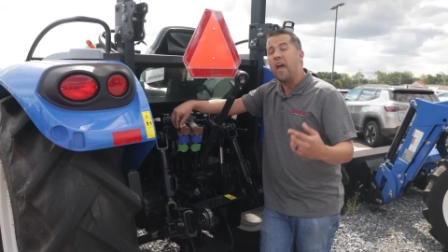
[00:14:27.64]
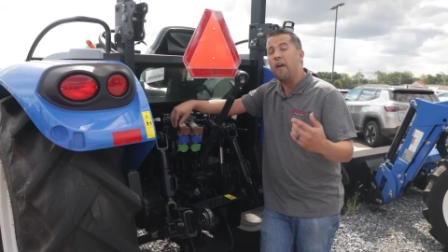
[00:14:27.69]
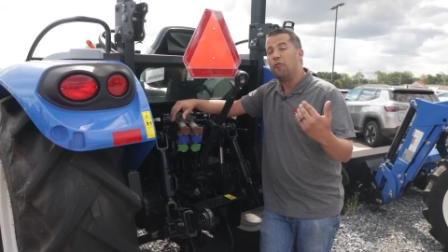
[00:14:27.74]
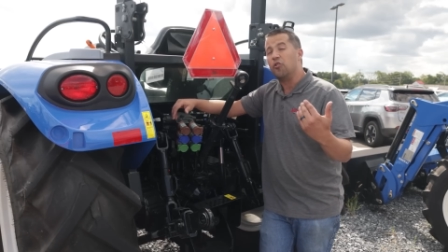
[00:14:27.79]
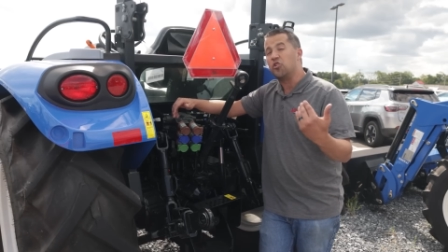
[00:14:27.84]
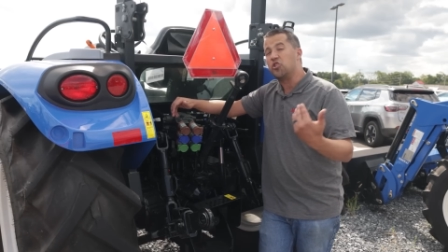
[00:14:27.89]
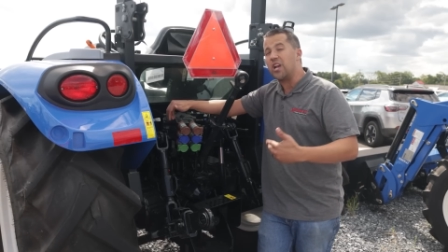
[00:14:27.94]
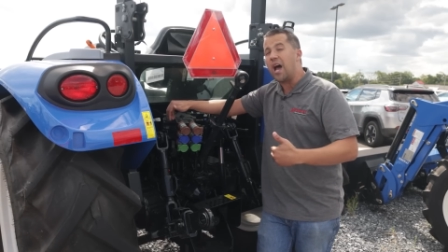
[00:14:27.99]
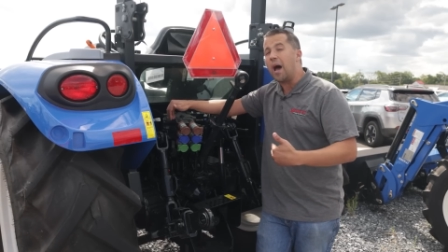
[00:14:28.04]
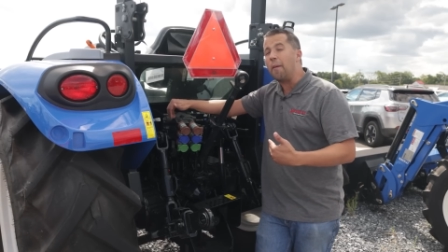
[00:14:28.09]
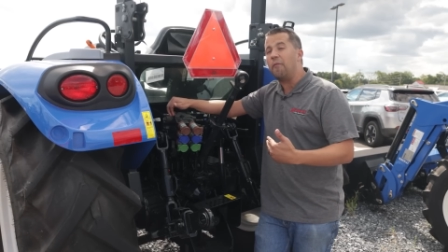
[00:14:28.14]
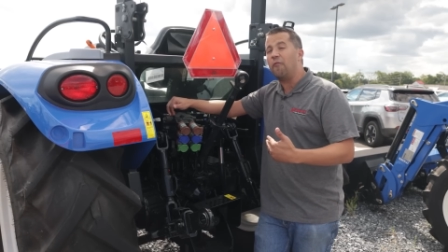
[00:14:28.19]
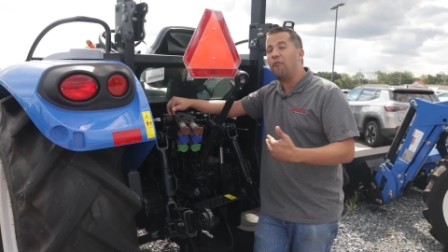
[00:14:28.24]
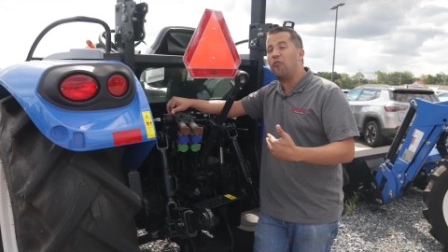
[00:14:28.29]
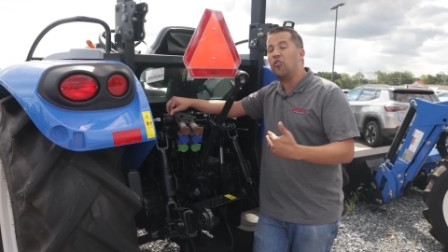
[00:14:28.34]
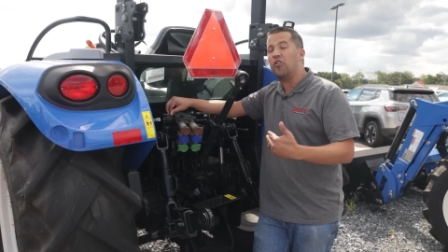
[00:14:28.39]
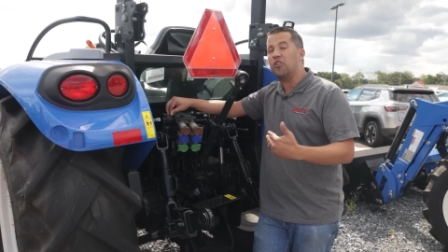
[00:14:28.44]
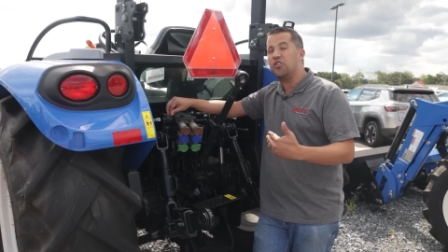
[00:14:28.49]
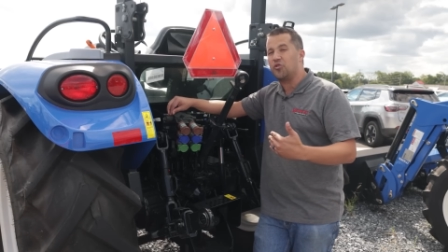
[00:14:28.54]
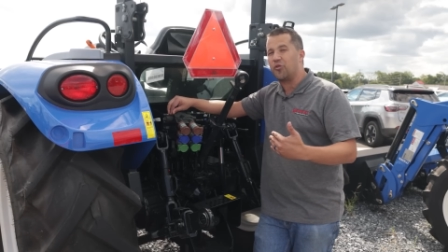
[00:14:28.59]
if you're shopping
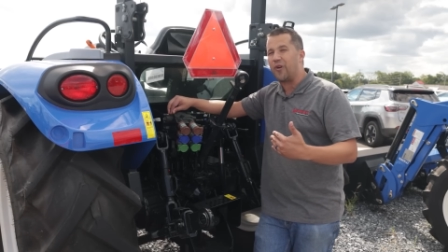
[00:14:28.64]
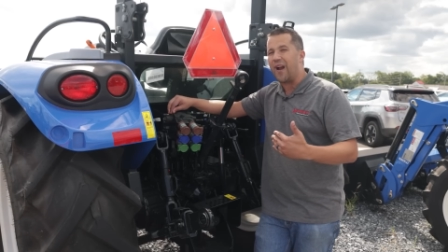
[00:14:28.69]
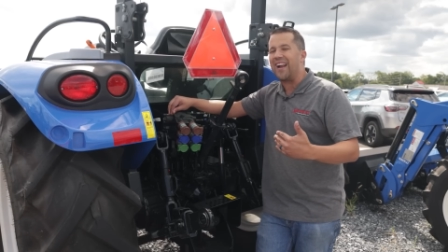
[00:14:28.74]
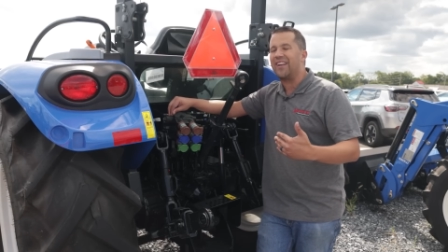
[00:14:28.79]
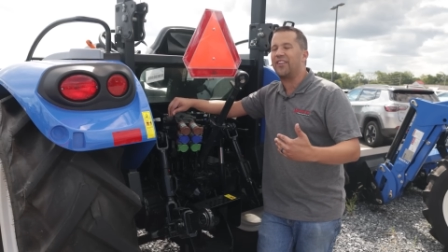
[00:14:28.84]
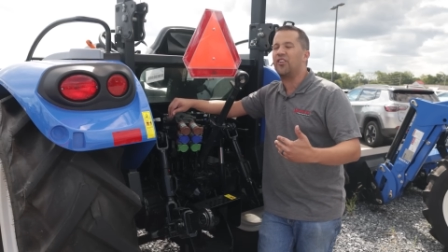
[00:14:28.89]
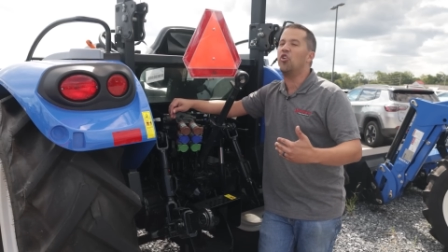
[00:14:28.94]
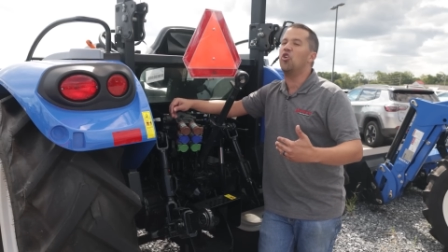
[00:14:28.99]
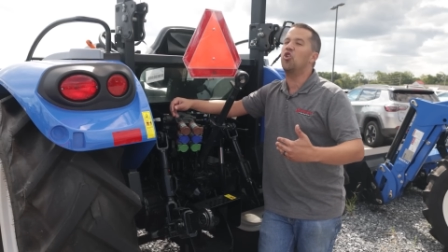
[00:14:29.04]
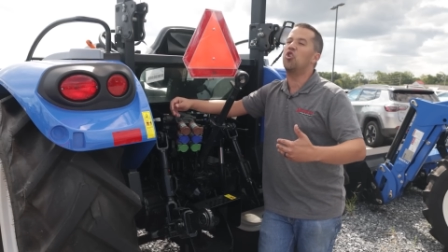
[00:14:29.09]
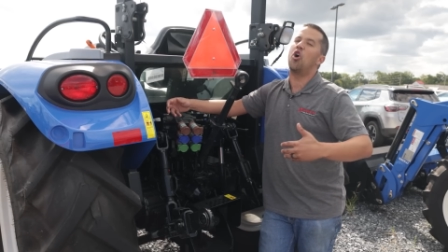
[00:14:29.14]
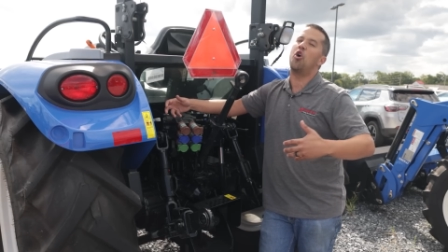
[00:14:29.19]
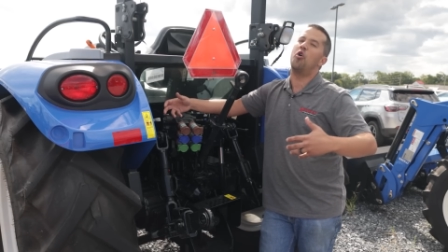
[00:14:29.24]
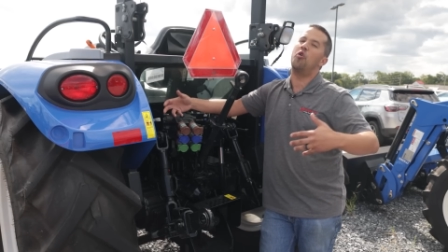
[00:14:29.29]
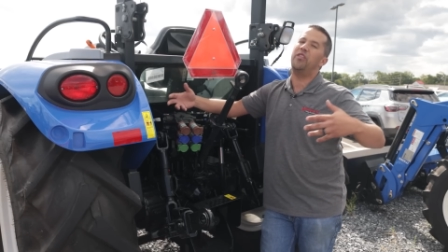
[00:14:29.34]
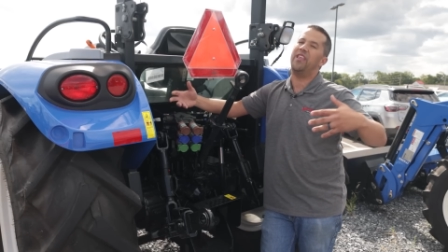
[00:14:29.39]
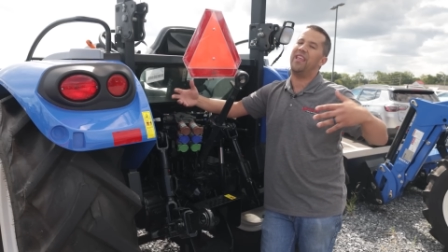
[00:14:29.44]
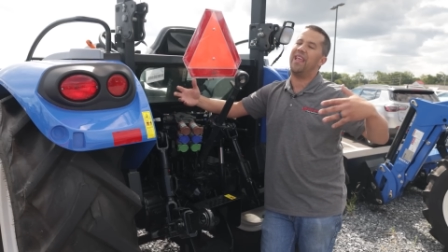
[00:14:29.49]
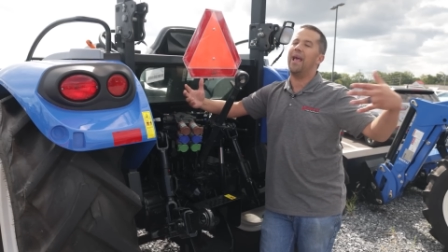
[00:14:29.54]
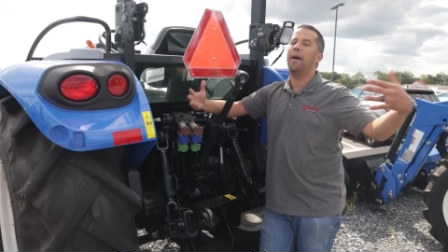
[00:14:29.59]
for a tractor,
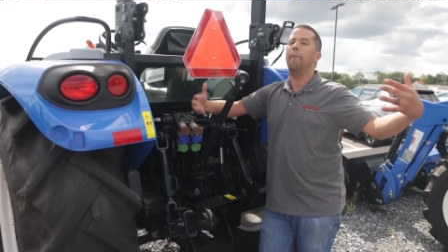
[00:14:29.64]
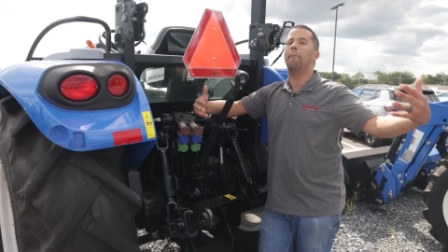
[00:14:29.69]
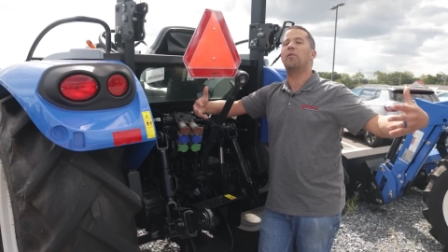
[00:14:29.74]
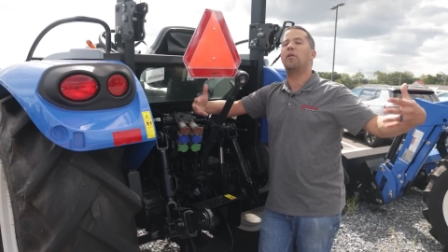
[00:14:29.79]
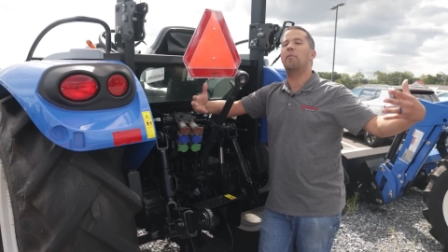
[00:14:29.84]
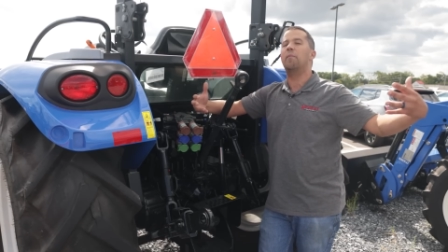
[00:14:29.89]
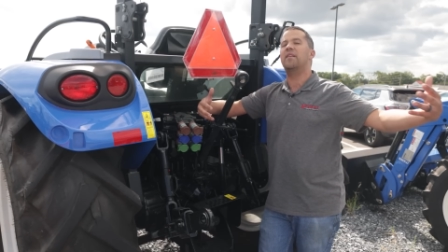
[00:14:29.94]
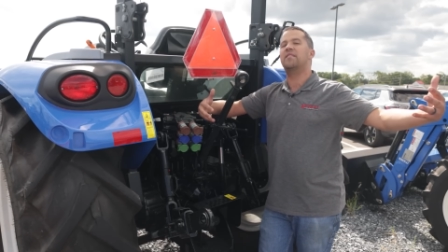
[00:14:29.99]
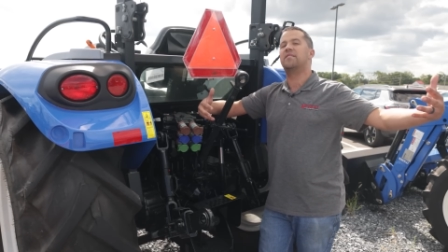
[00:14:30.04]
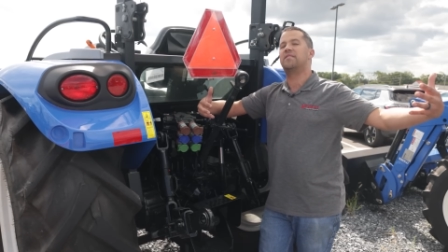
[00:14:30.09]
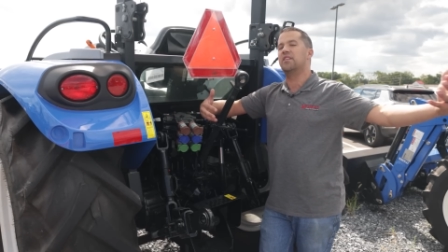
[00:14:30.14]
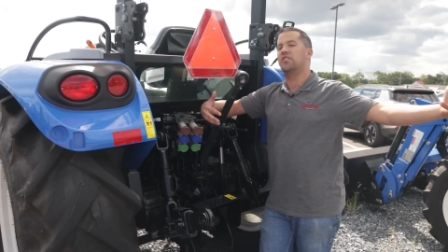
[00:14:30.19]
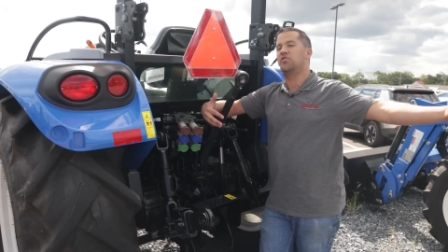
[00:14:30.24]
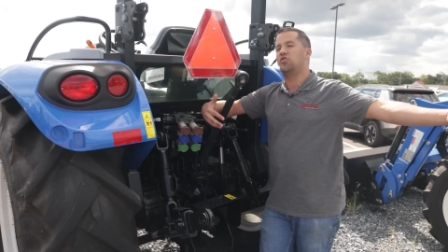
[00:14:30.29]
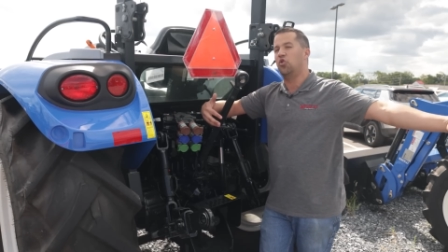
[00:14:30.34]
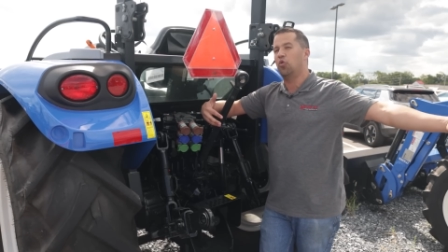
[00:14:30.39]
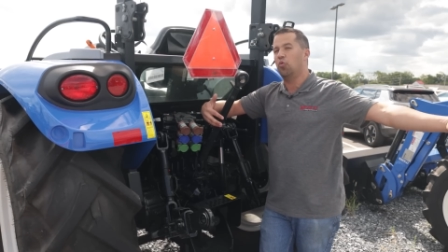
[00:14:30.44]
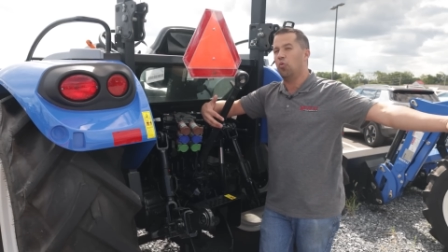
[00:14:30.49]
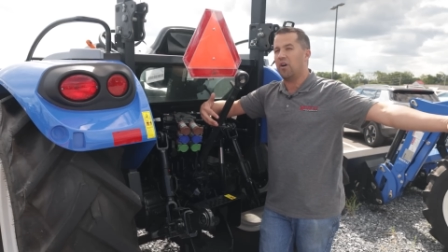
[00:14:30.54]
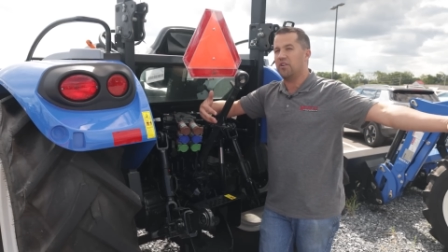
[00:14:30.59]
know the implements
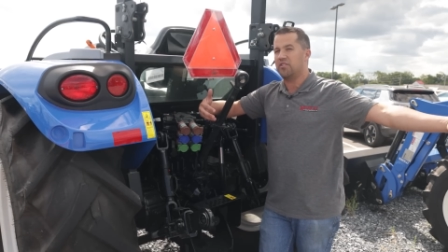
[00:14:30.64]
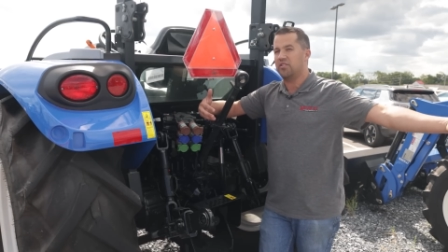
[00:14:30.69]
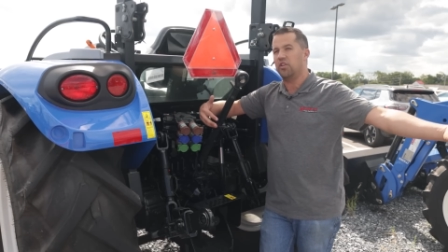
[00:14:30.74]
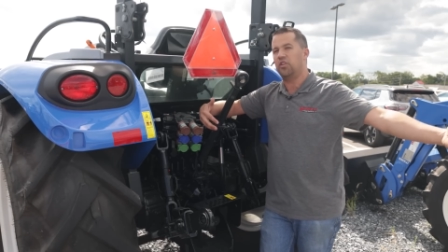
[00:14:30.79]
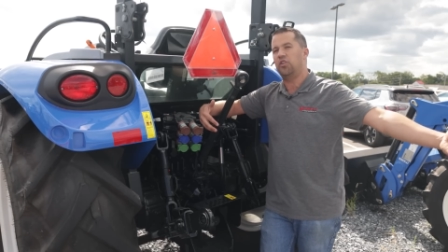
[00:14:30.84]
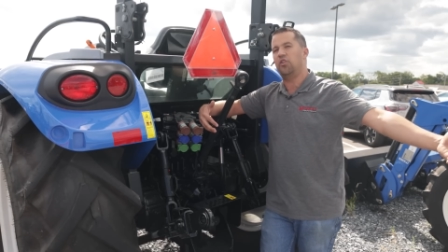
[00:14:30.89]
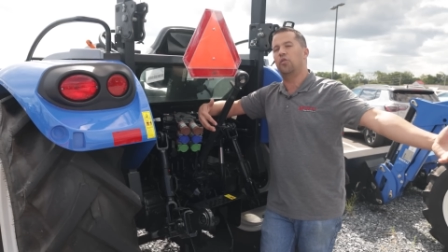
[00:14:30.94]
that you want to